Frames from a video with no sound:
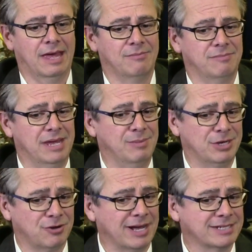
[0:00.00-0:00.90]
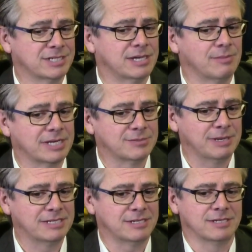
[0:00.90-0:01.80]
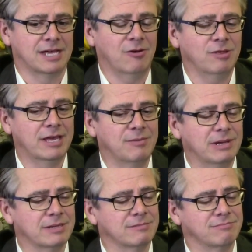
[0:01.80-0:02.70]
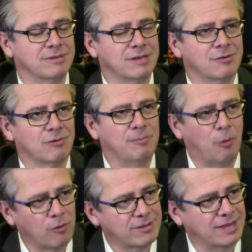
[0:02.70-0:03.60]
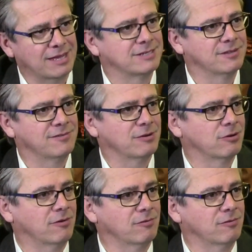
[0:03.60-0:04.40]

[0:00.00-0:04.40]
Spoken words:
and maybe tracks some expenses, how are they going to be able to report that to the federal